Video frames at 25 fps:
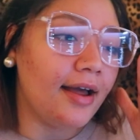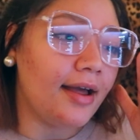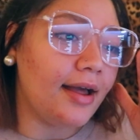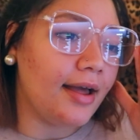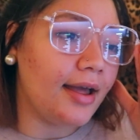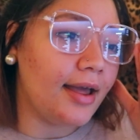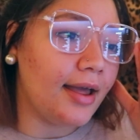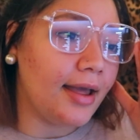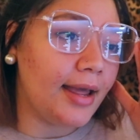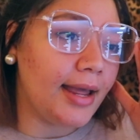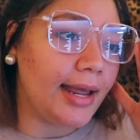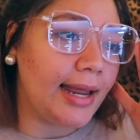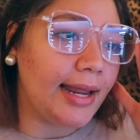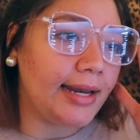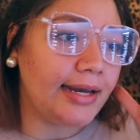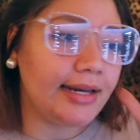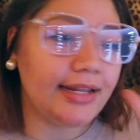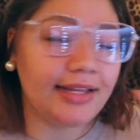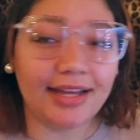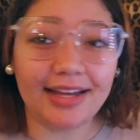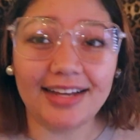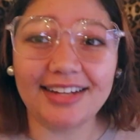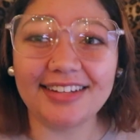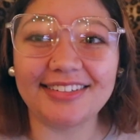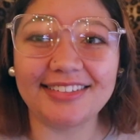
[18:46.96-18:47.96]
And
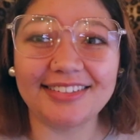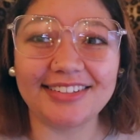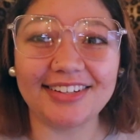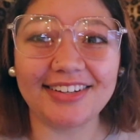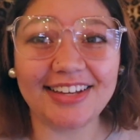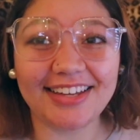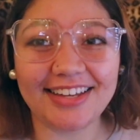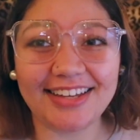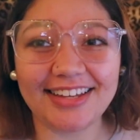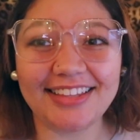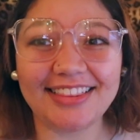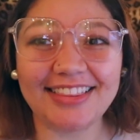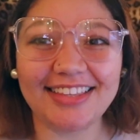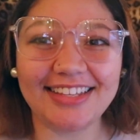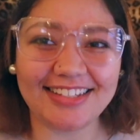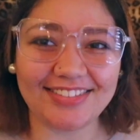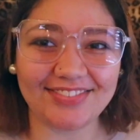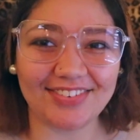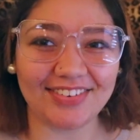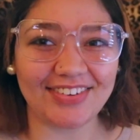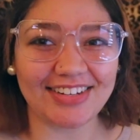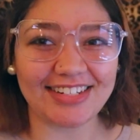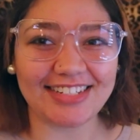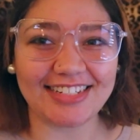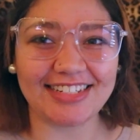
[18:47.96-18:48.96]
yeah, okay, thanks
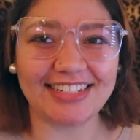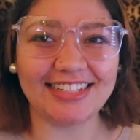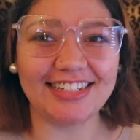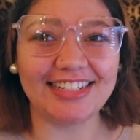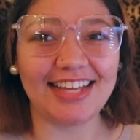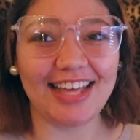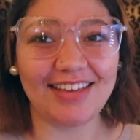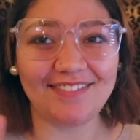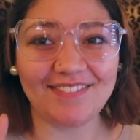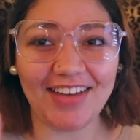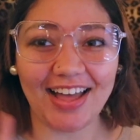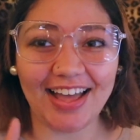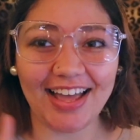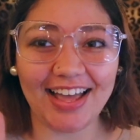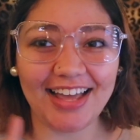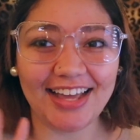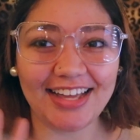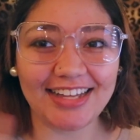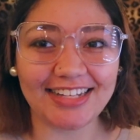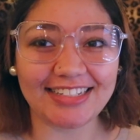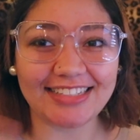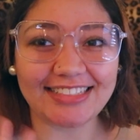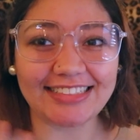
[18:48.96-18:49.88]
for watching. Okay, bye.